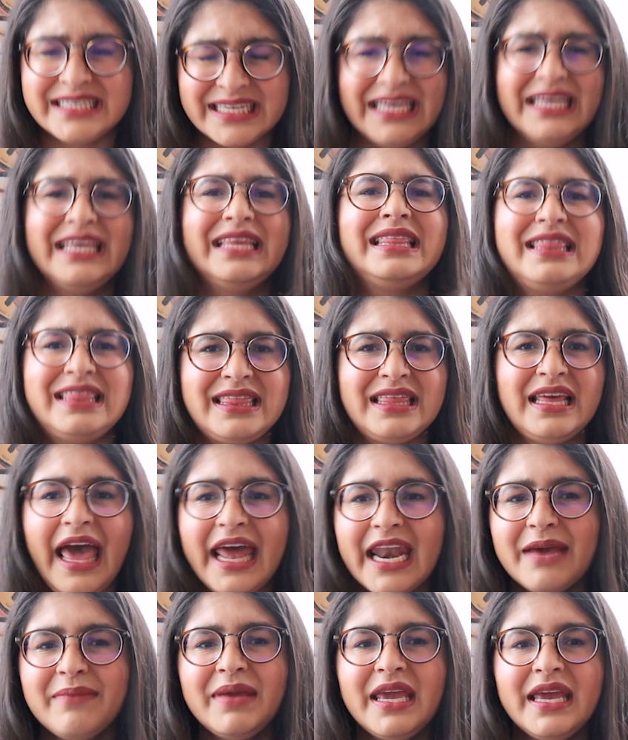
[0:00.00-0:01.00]
Teeth.
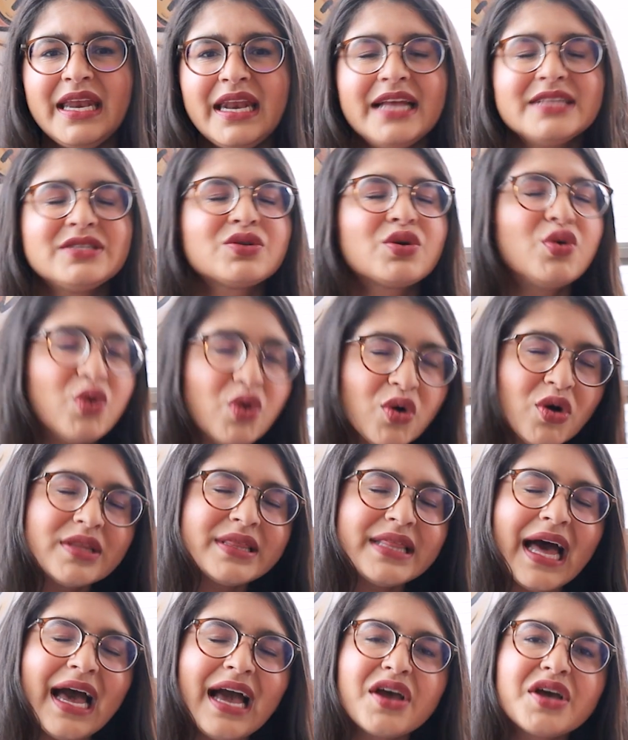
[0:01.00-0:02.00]
And I mean, it's called
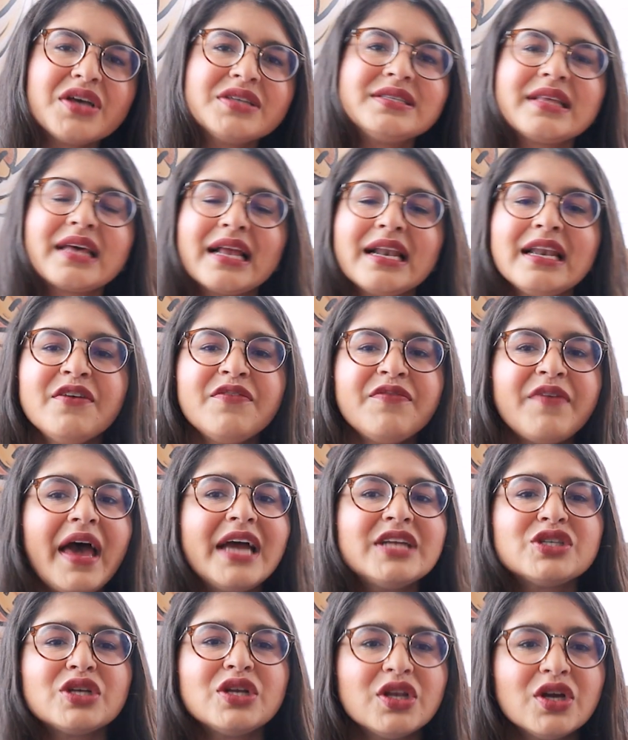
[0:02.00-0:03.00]
that because the cliff
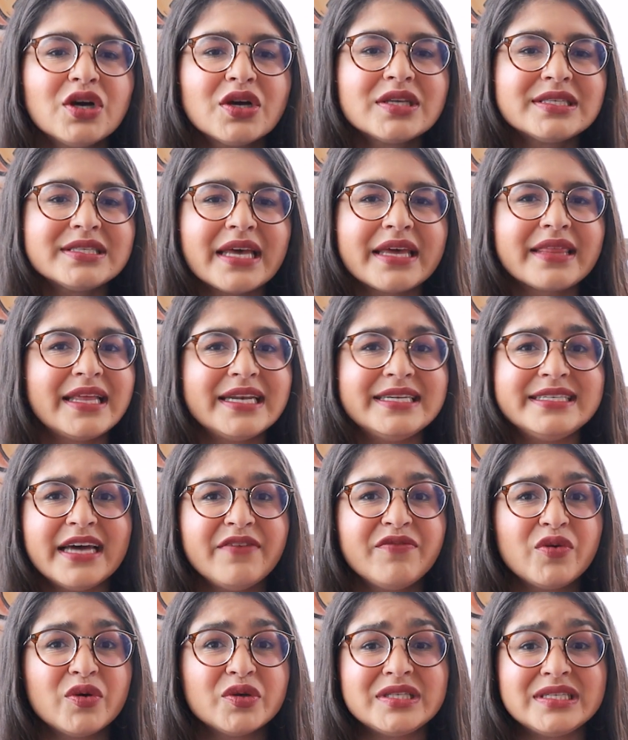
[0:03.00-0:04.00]
edge looks like the
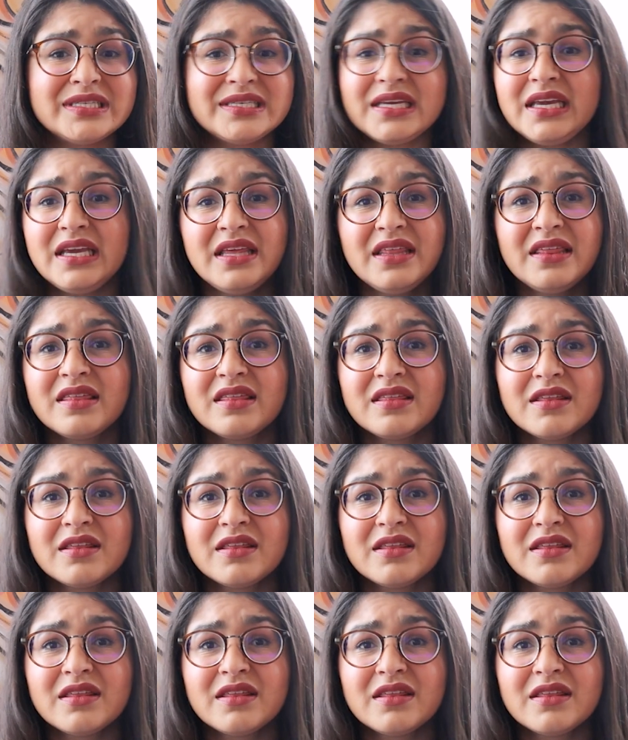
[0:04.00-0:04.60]
devil's teeth,